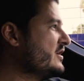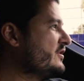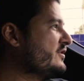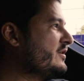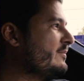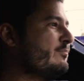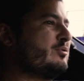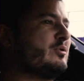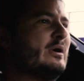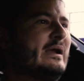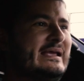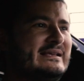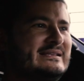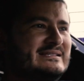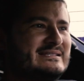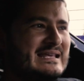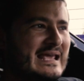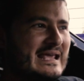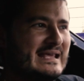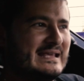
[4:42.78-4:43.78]
The
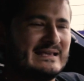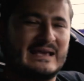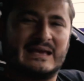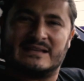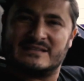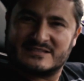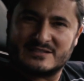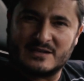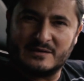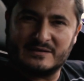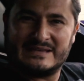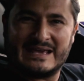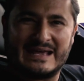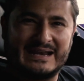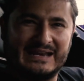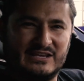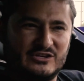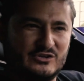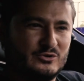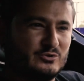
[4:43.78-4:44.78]
brakes take some
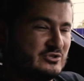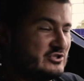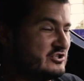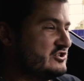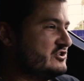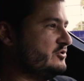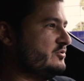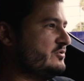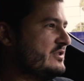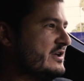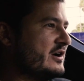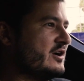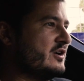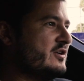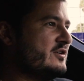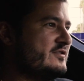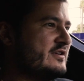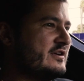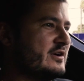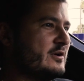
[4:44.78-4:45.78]
getting used to.
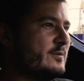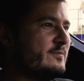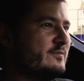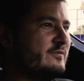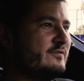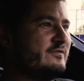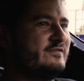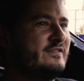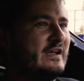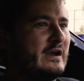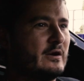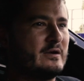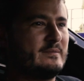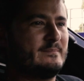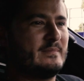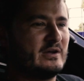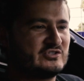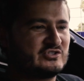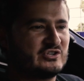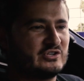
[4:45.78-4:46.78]
They're very
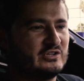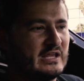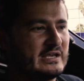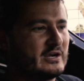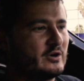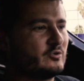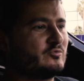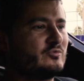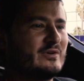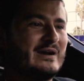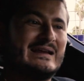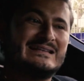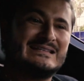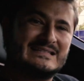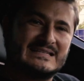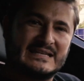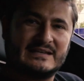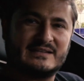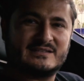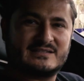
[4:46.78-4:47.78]
much like a
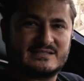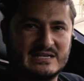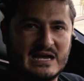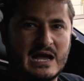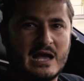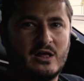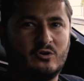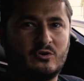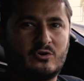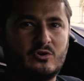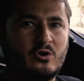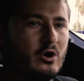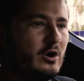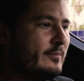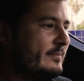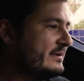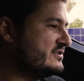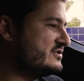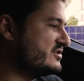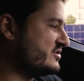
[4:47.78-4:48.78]
racing style
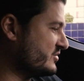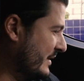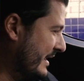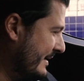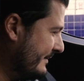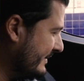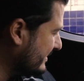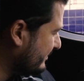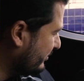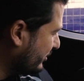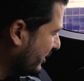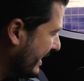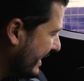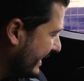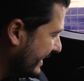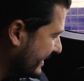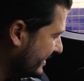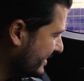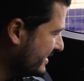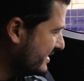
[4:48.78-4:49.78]
carbon ceramic
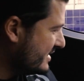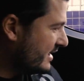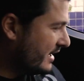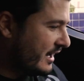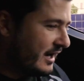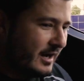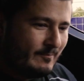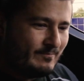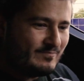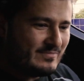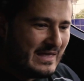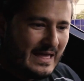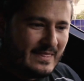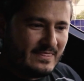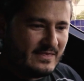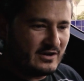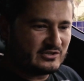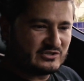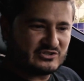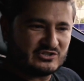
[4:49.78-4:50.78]
brake,
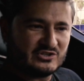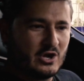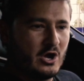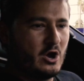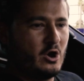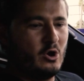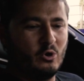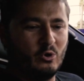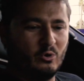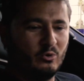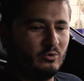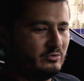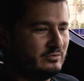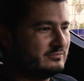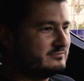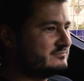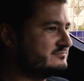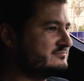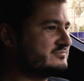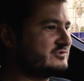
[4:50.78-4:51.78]
and there's no
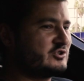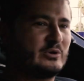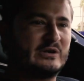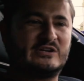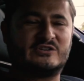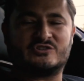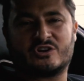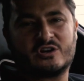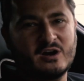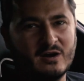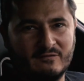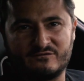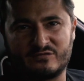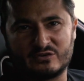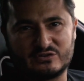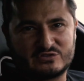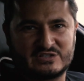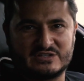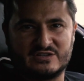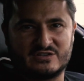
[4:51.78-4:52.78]
creature
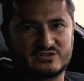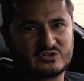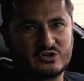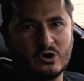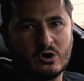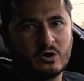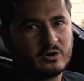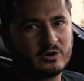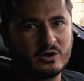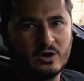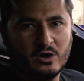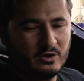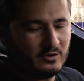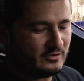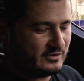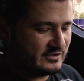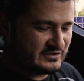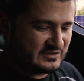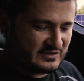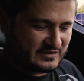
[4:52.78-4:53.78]
comforts in this car at all.
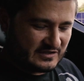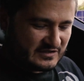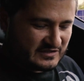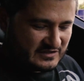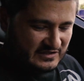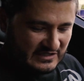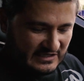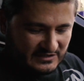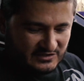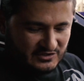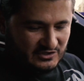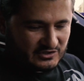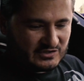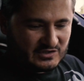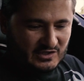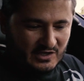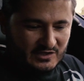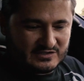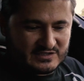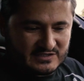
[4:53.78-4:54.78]
The seats are
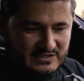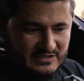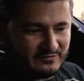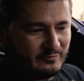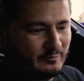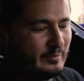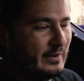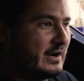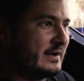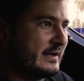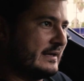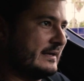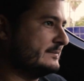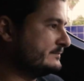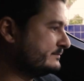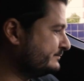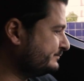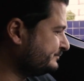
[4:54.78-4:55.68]
a stiff bucket.